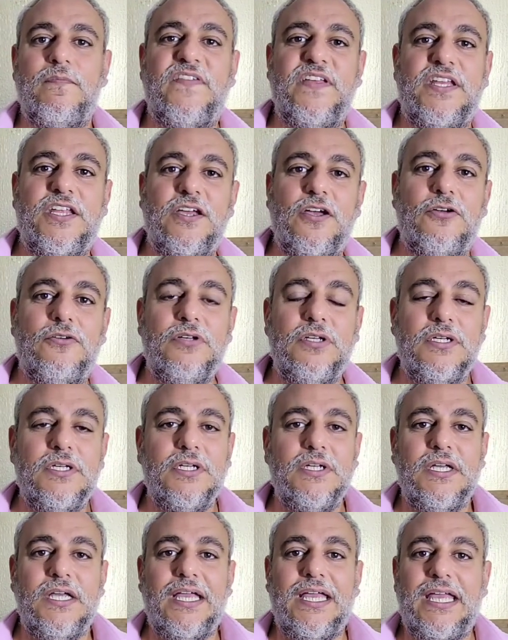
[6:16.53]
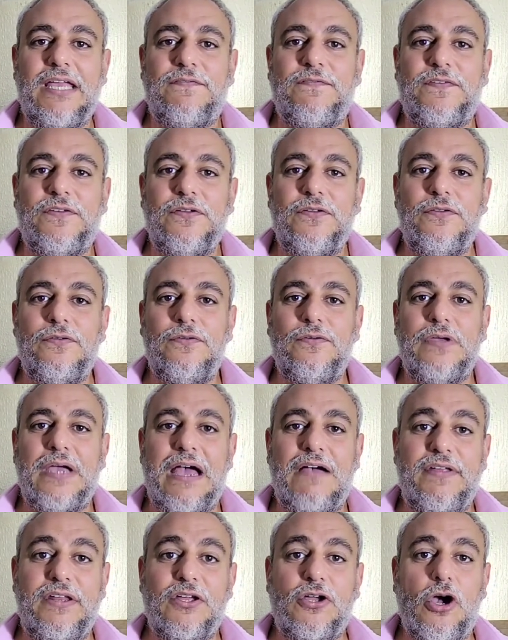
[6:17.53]
video. If you
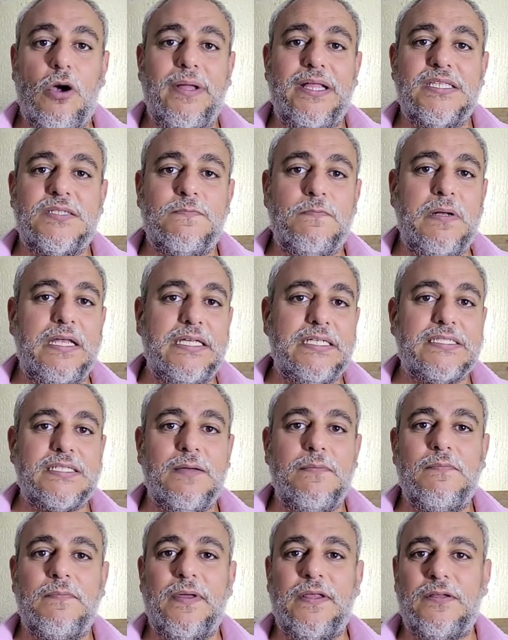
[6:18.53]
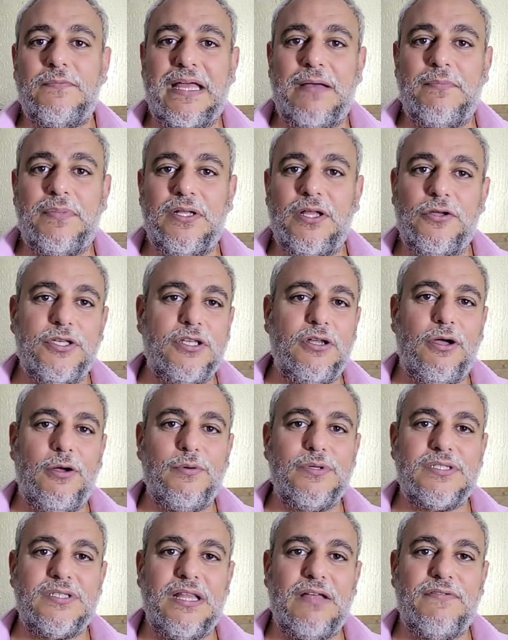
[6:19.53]
have any comments, please put them down below. You know I
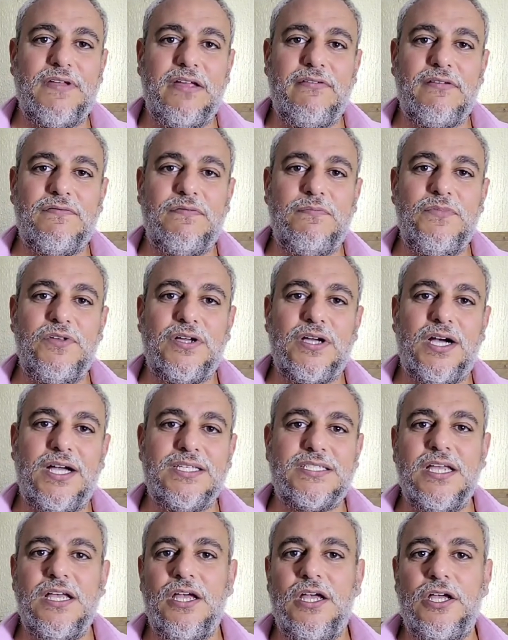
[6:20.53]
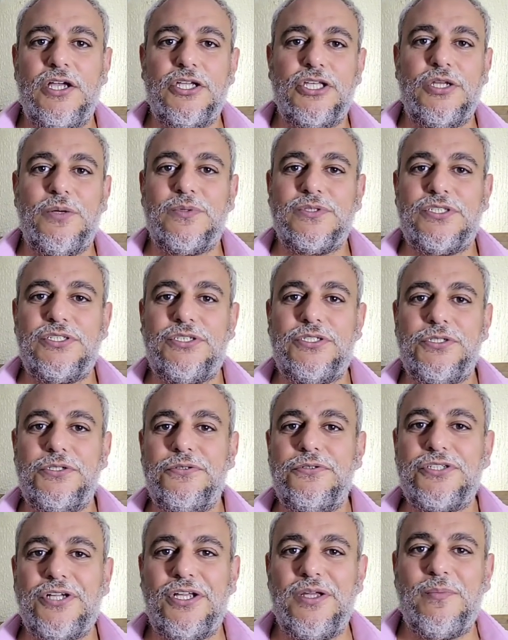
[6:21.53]
always love hearing from you guys. You know what to
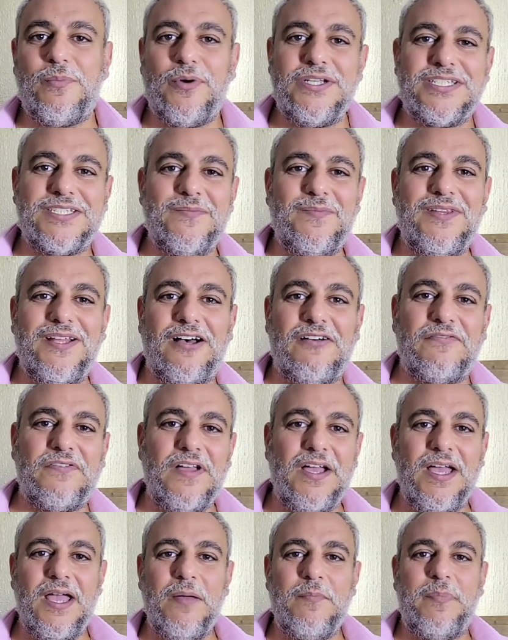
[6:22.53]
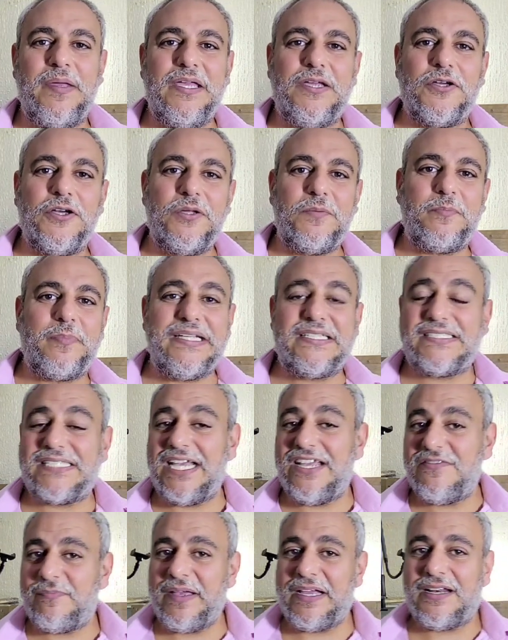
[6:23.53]
do. Show your boys some love. Be good, be
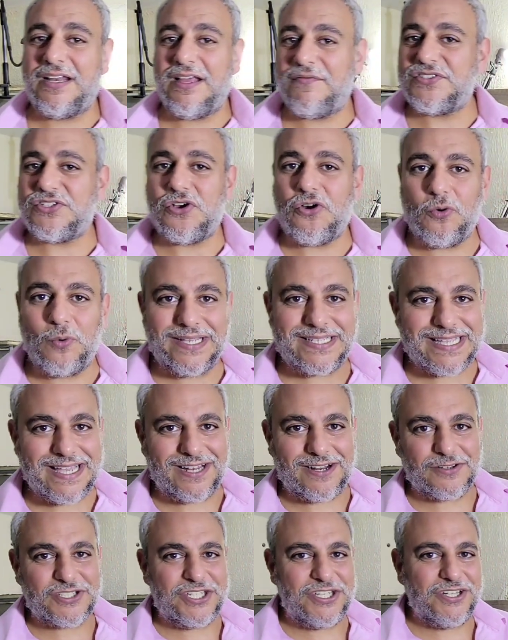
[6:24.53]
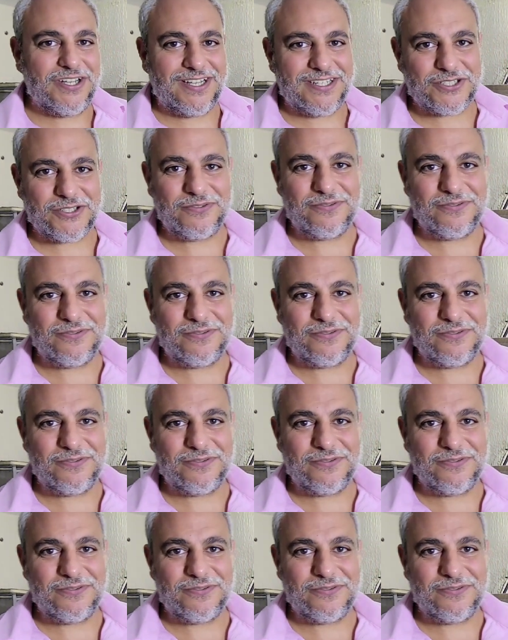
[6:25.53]
safe, big love as always, and I'll see you guys